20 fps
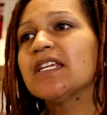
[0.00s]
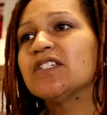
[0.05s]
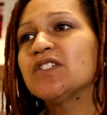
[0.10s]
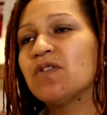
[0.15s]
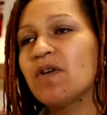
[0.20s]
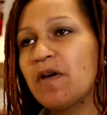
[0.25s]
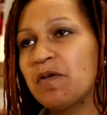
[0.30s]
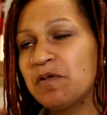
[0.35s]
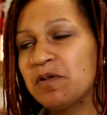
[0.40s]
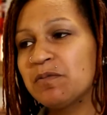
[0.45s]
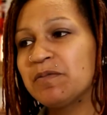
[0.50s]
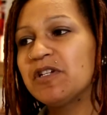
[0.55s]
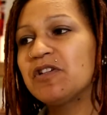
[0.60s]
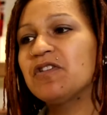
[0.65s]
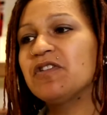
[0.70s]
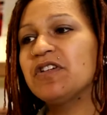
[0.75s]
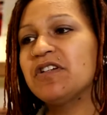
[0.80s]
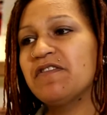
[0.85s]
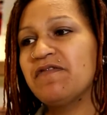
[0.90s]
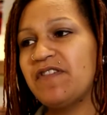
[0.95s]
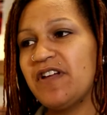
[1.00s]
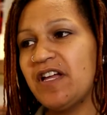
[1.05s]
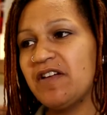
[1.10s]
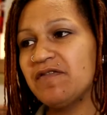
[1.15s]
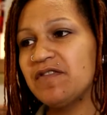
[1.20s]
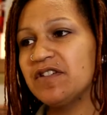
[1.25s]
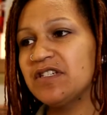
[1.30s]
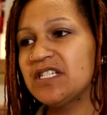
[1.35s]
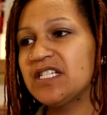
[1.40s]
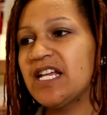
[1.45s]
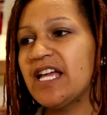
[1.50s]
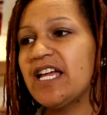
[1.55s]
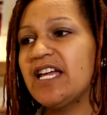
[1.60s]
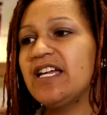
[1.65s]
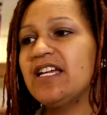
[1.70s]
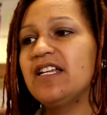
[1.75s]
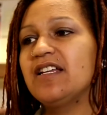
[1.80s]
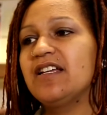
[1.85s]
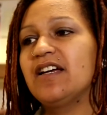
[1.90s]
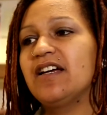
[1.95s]
So I will be going to Fayetteville
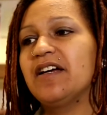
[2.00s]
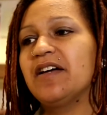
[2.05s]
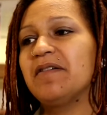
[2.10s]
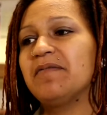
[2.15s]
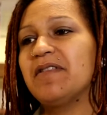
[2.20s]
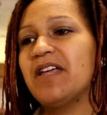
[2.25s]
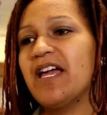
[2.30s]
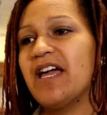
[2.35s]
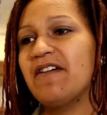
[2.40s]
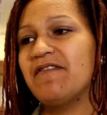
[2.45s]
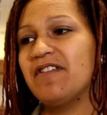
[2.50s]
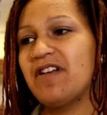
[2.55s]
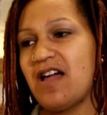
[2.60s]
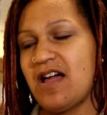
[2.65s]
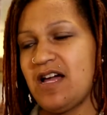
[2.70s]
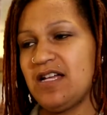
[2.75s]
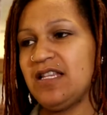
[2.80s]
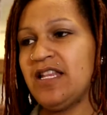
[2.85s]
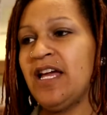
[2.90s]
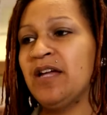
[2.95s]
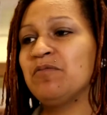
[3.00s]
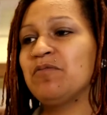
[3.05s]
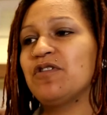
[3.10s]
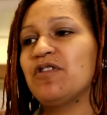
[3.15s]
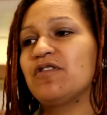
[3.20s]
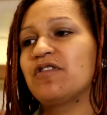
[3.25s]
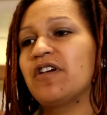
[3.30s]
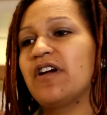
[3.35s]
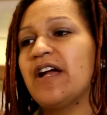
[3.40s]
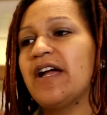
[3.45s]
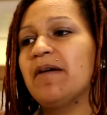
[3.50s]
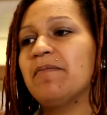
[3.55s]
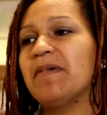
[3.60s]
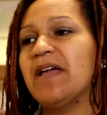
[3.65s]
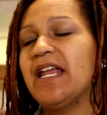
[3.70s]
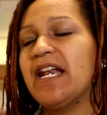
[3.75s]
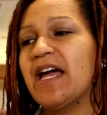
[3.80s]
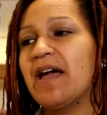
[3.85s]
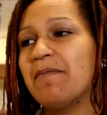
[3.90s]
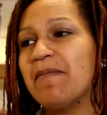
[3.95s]
State. They have an online program,
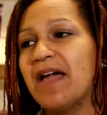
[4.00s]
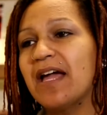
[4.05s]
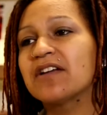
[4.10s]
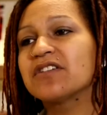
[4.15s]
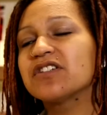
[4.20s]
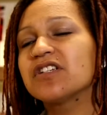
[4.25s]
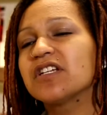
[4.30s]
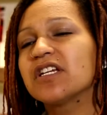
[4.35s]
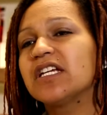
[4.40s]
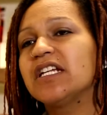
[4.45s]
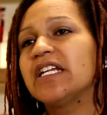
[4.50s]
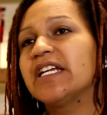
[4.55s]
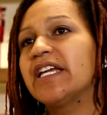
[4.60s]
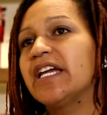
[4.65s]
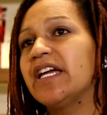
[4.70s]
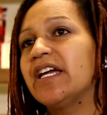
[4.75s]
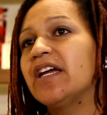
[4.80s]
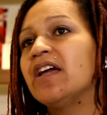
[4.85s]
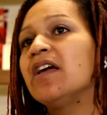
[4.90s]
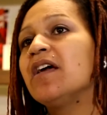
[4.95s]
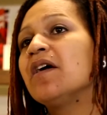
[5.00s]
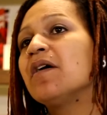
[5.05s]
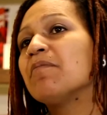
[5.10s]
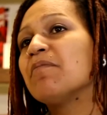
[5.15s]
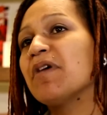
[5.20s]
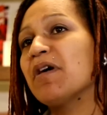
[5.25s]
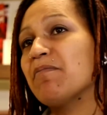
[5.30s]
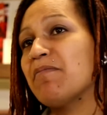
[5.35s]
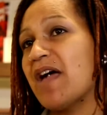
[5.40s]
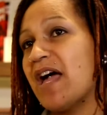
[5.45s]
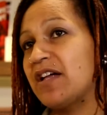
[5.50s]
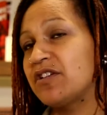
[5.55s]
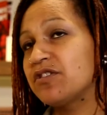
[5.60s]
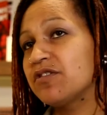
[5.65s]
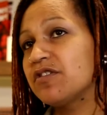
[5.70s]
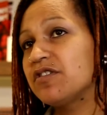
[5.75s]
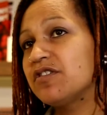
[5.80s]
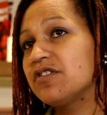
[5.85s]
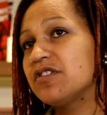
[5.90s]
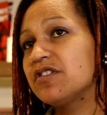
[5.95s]
and I'm actually going to get my
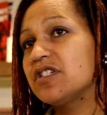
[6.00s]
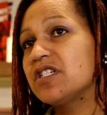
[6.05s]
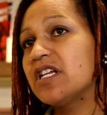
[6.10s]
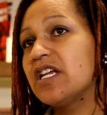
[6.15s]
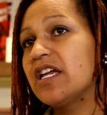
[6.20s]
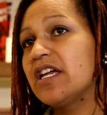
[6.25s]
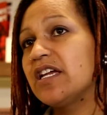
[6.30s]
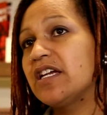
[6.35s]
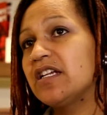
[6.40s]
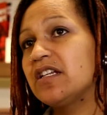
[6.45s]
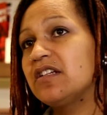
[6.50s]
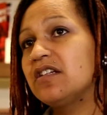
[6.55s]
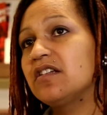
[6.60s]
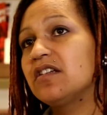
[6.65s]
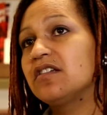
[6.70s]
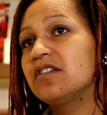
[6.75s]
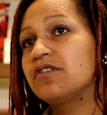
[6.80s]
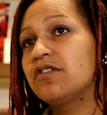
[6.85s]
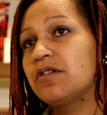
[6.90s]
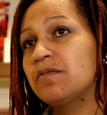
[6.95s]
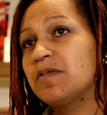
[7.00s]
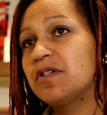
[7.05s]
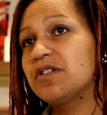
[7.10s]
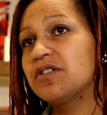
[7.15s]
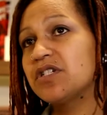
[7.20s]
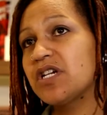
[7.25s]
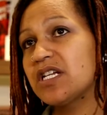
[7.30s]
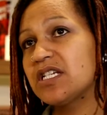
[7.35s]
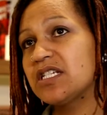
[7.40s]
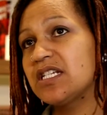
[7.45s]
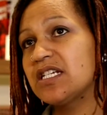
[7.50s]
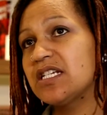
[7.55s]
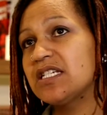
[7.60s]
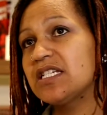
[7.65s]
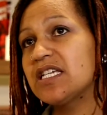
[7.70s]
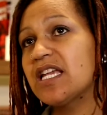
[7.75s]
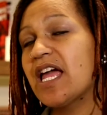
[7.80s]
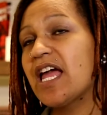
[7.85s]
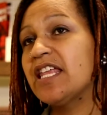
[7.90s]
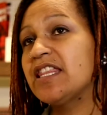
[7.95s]
bachelor's in criminal
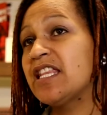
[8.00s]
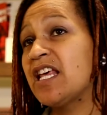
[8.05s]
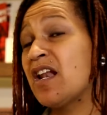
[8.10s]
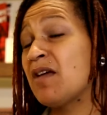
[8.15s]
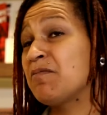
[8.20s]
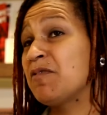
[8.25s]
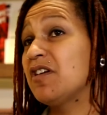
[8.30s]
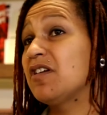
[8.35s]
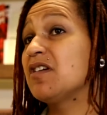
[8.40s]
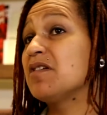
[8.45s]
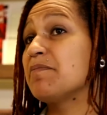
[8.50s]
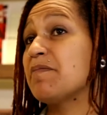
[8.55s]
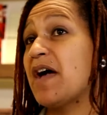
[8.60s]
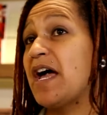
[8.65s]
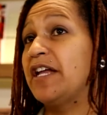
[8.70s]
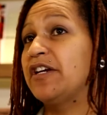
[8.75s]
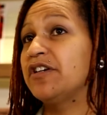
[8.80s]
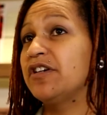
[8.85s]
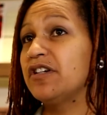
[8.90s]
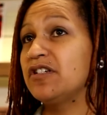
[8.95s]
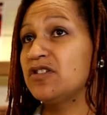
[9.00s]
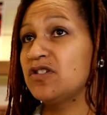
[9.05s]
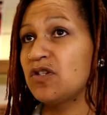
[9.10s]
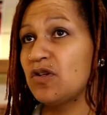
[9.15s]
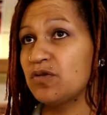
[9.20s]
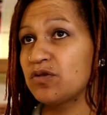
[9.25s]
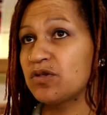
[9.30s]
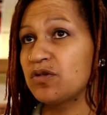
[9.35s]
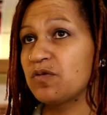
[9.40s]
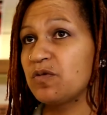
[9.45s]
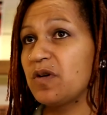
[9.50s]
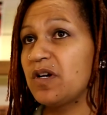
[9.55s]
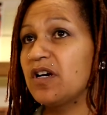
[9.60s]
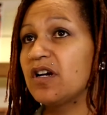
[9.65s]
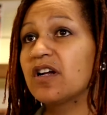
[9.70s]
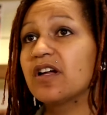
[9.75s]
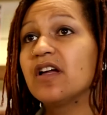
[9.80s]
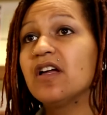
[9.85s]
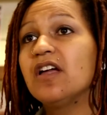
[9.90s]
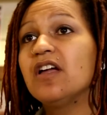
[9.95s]
justice, and then I'm going to minor in social
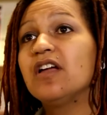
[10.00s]
work.